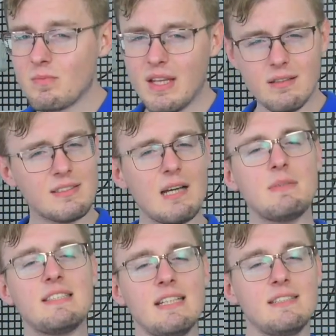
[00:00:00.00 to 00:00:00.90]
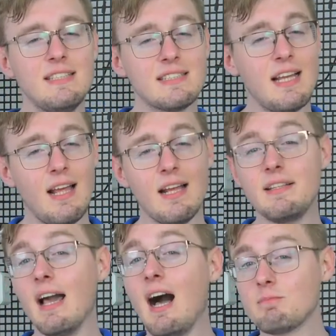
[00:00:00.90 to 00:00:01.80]
The time attendance and
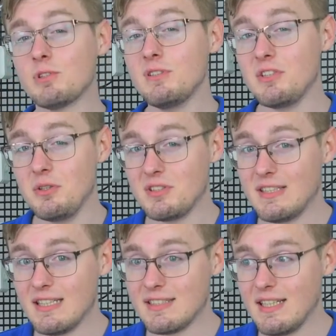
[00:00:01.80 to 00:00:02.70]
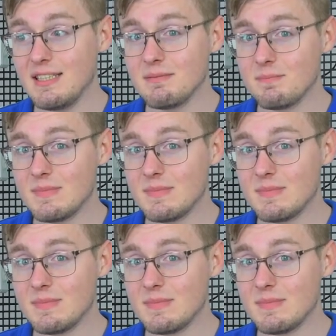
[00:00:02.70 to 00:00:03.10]
the option to use it as a